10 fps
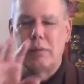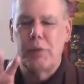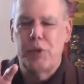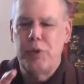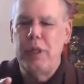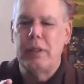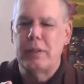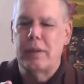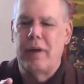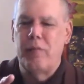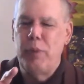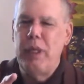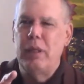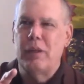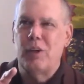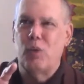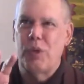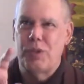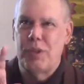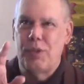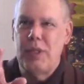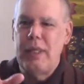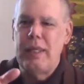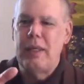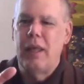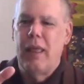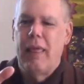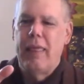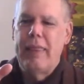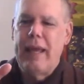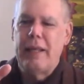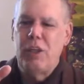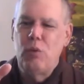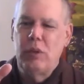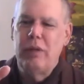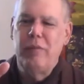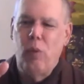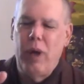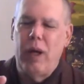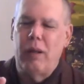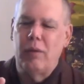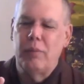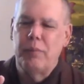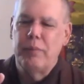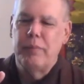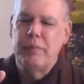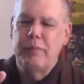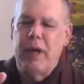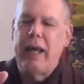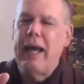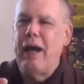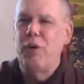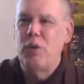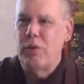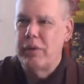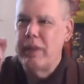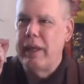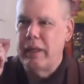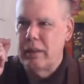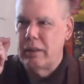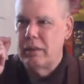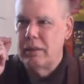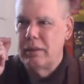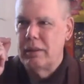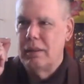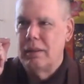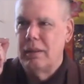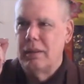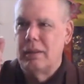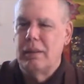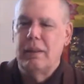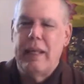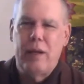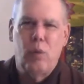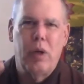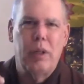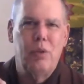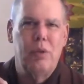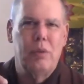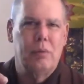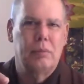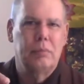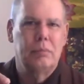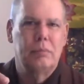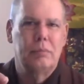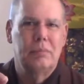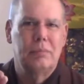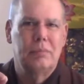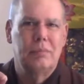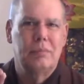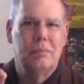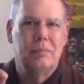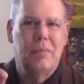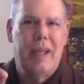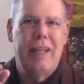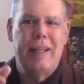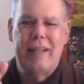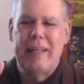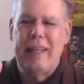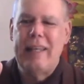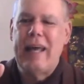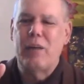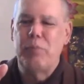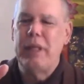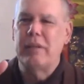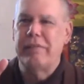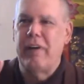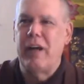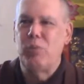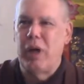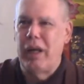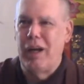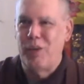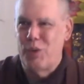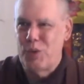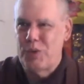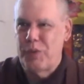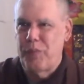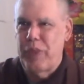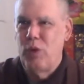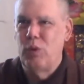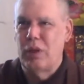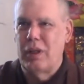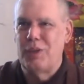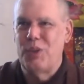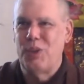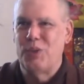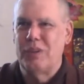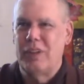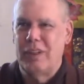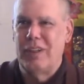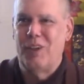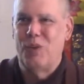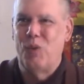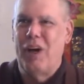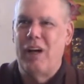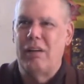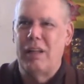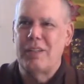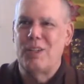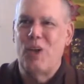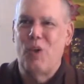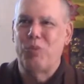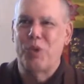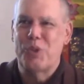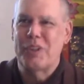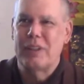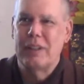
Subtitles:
treat of being there was to see that you live well by how you think and what you do, and not being defined by others who look at you and go, wow, that's an old person.